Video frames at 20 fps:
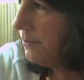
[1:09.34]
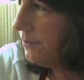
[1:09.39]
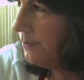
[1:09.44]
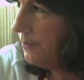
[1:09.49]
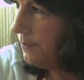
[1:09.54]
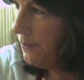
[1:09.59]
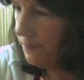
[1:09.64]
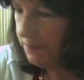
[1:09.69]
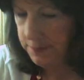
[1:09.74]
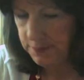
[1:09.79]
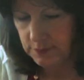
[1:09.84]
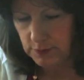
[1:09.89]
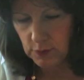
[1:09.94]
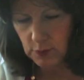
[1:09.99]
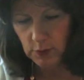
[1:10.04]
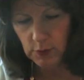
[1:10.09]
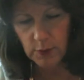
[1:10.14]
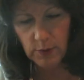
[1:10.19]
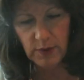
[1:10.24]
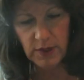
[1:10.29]
deadlines
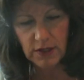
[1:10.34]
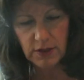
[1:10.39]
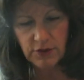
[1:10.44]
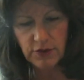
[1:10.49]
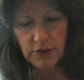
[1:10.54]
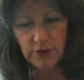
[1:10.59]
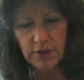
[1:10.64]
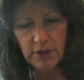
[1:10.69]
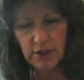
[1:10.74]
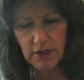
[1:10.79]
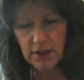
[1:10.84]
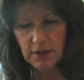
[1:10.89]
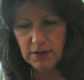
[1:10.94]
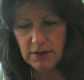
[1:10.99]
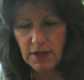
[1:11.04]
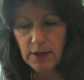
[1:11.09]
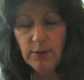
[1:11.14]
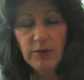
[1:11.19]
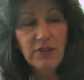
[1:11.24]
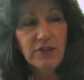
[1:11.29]
come to us
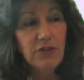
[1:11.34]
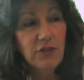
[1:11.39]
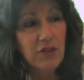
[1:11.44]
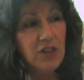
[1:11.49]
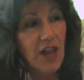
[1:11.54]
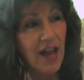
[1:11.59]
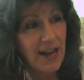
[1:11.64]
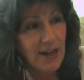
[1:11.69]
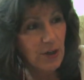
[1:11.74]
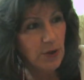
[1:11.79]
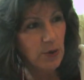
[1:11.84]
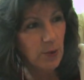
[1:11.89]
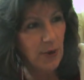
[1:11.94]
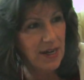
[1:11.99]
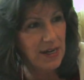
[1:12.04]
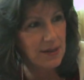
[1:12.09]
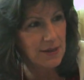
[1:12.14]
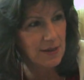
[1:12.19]
to experience our